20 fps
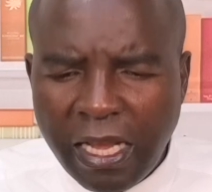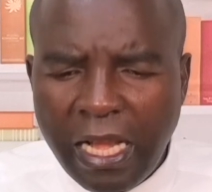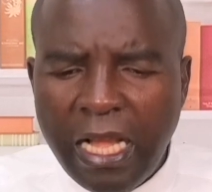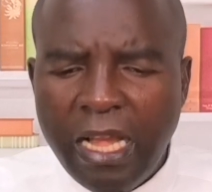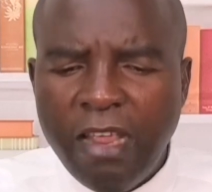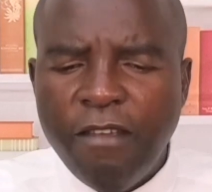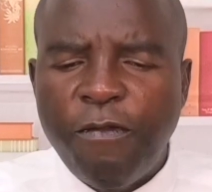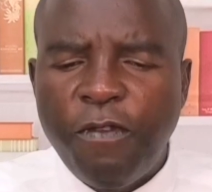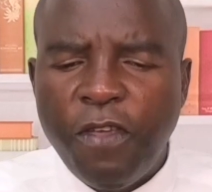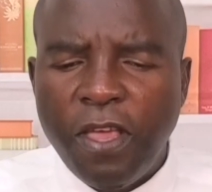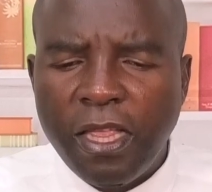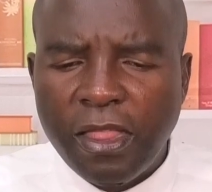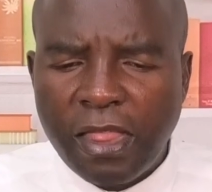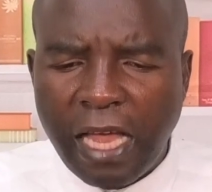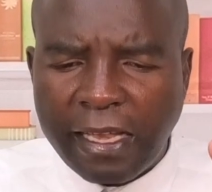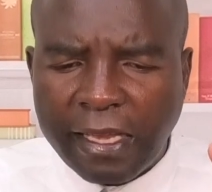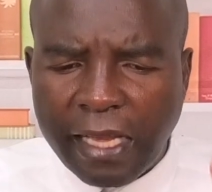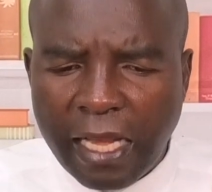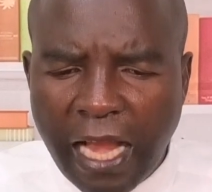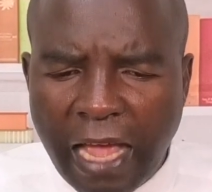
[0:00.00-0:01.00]
living
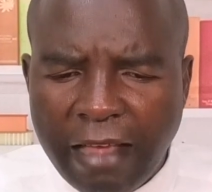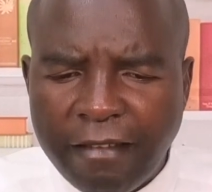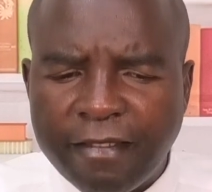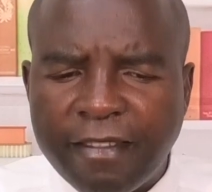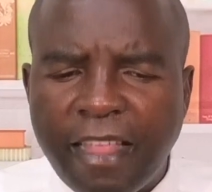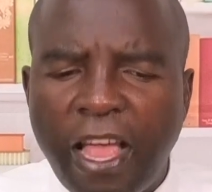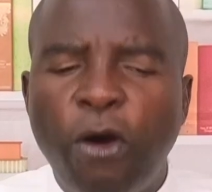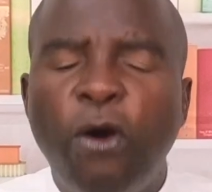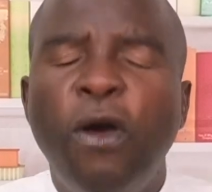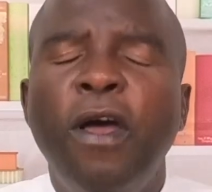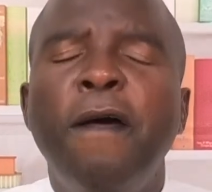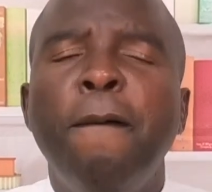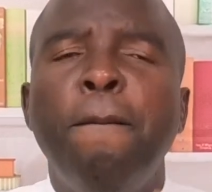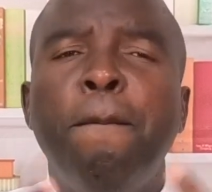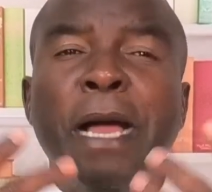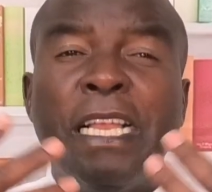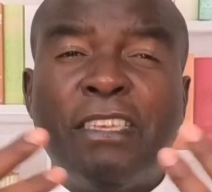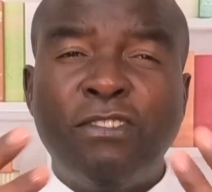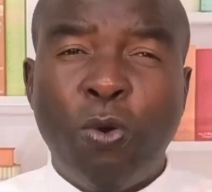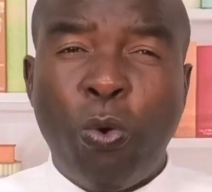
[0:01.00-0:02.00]
that lifestyle.
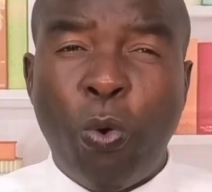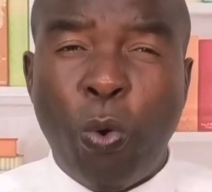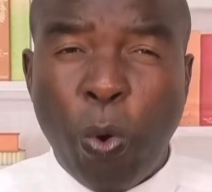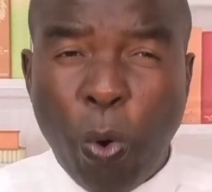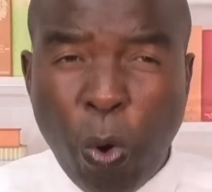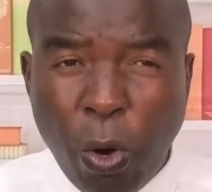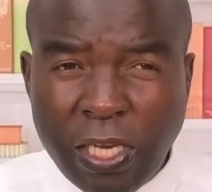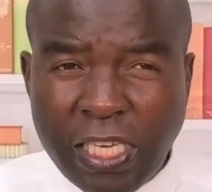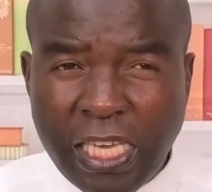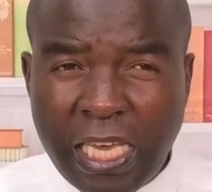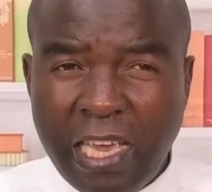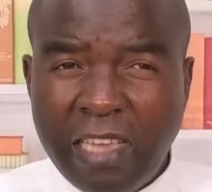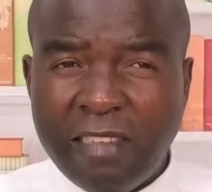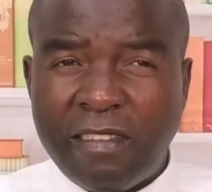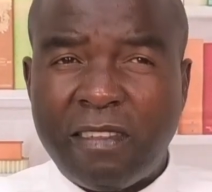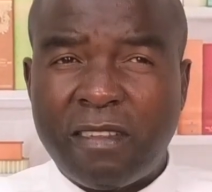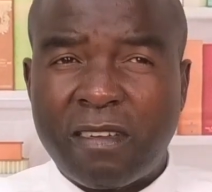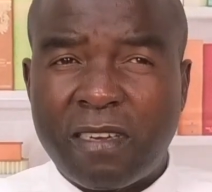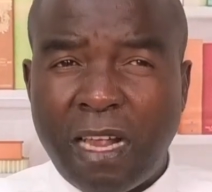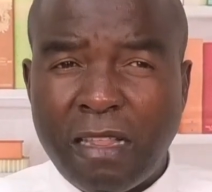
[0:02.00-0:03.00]
But God
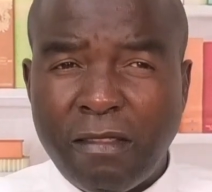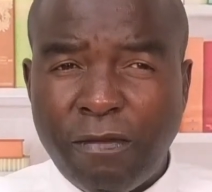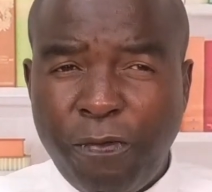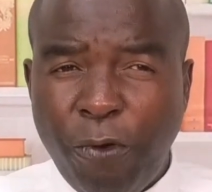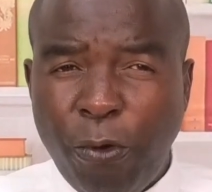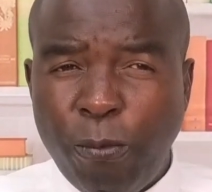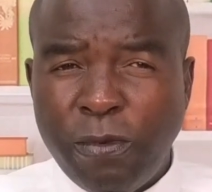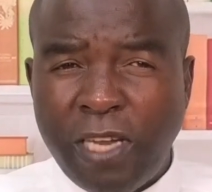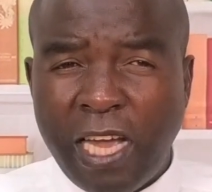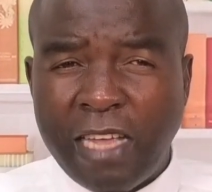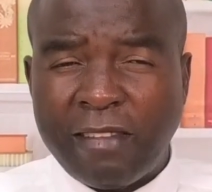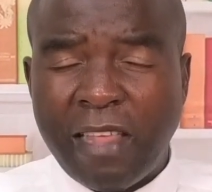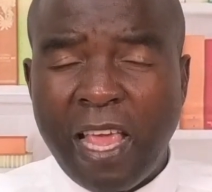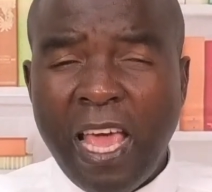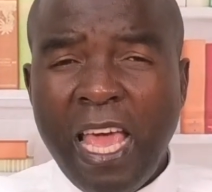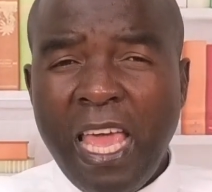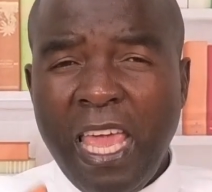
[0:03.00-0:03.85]
has transformed us.